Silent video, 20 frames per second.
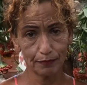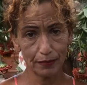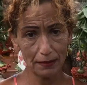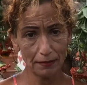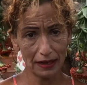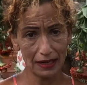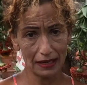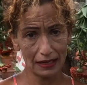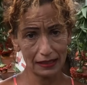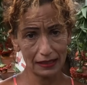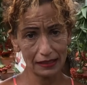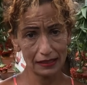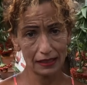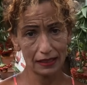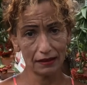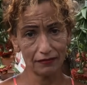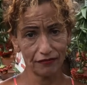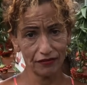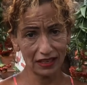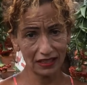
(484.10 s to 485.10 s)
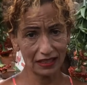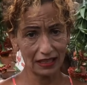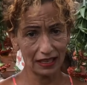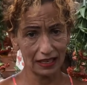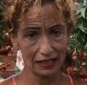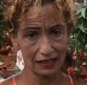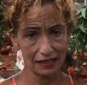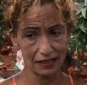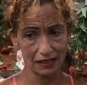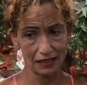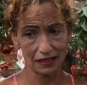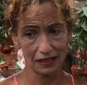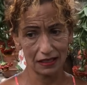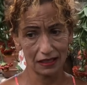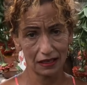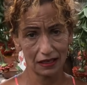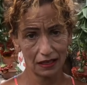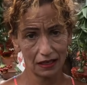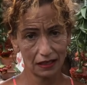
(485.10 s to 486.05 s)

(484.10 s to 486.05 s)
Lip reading: PMAS and fertilizers.